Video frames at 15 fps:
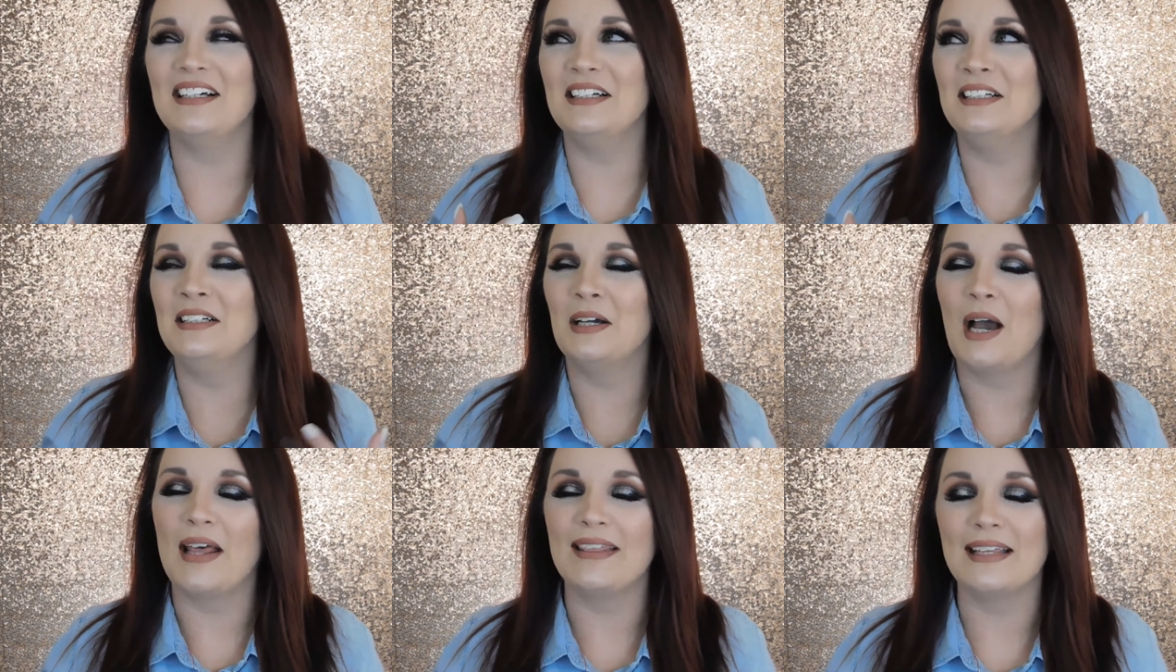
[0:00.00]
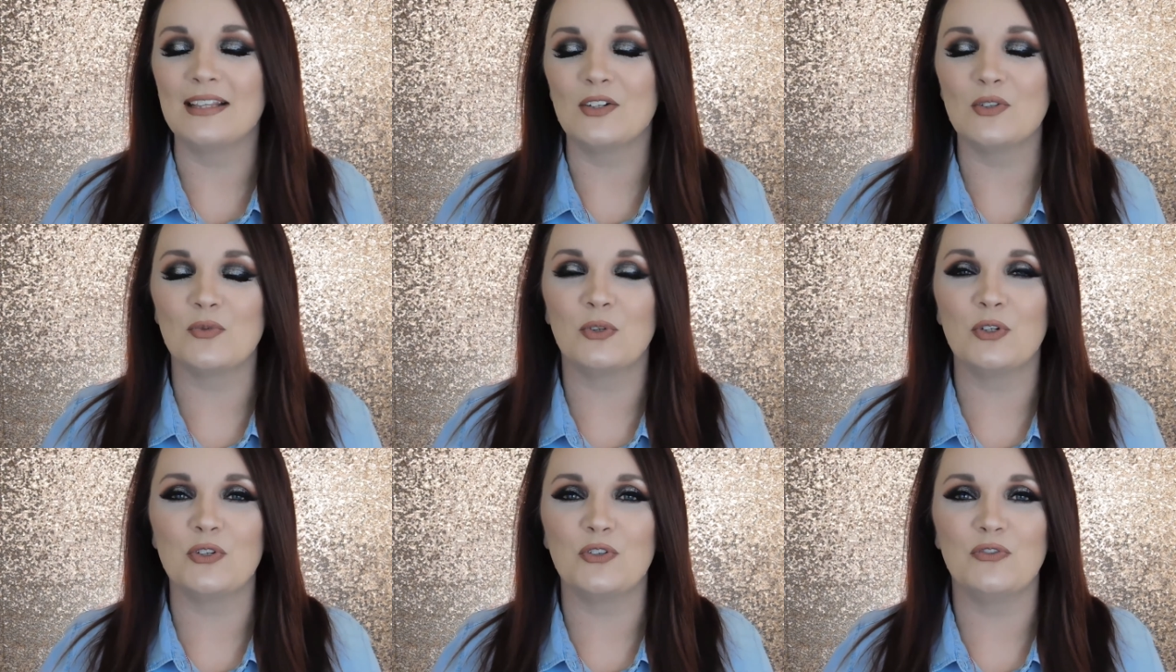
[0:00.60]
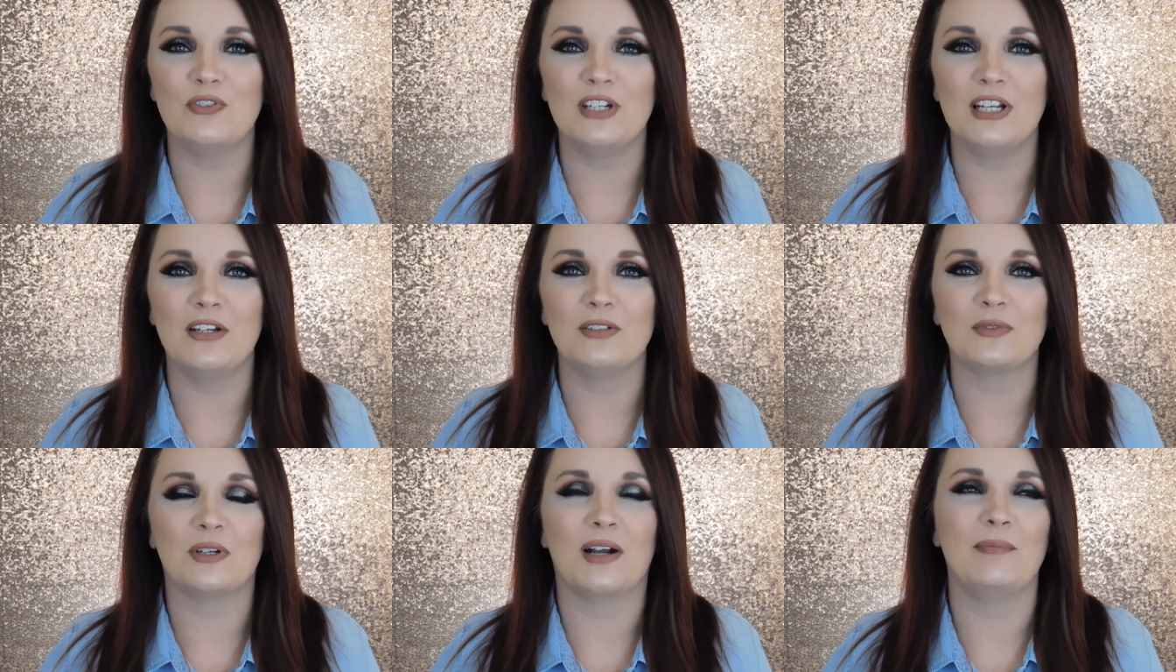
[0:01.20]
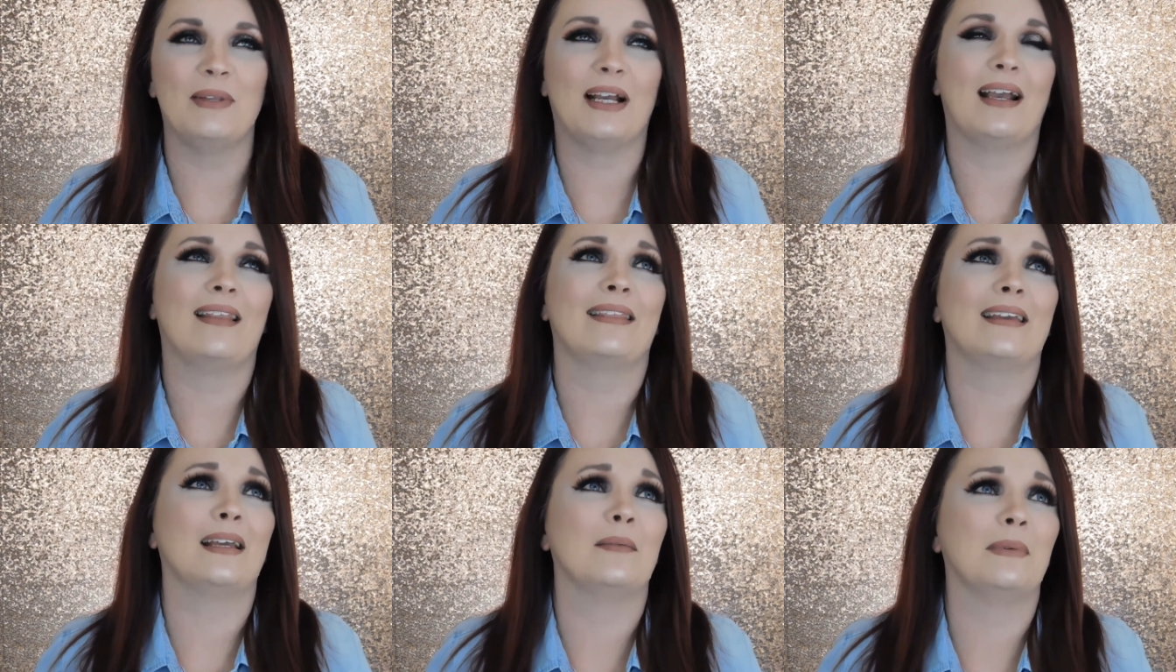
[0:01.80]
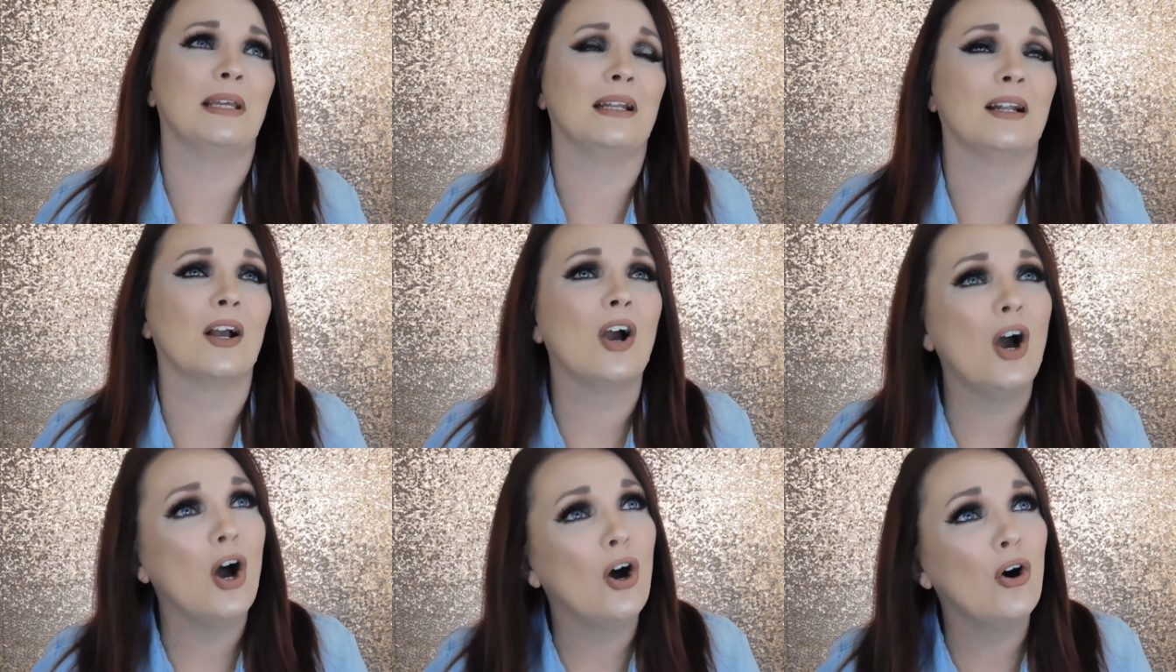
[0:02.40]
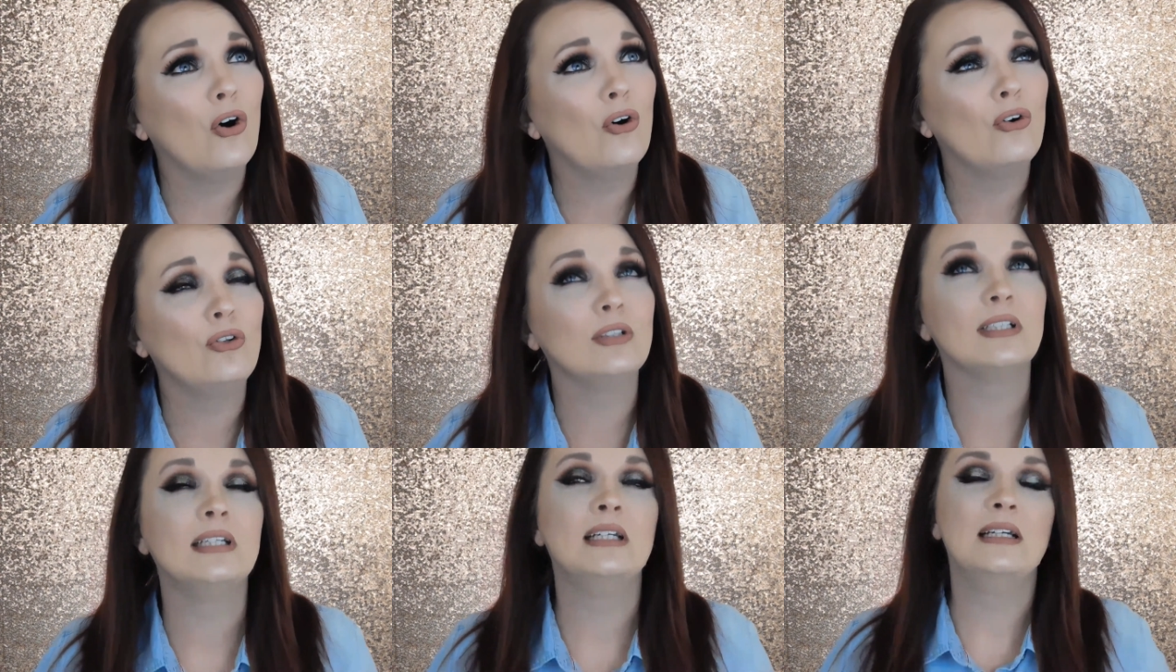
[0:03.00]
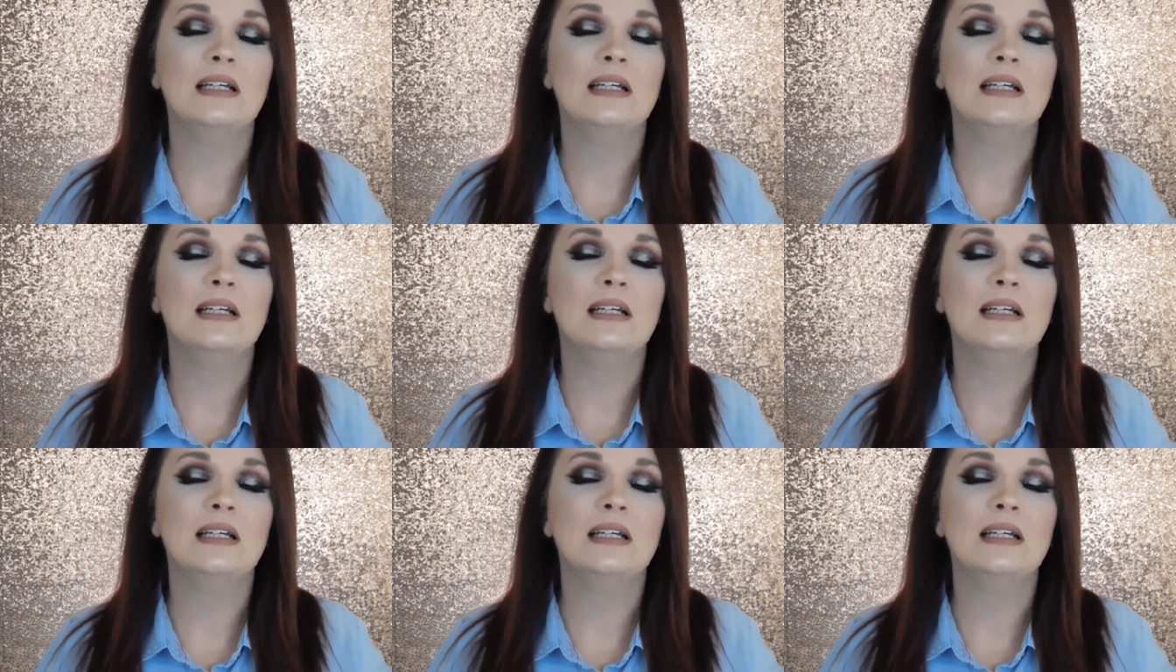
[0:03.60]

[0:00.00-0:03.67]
I think there's one or two videos where I'm like, I think I'm getting a cold.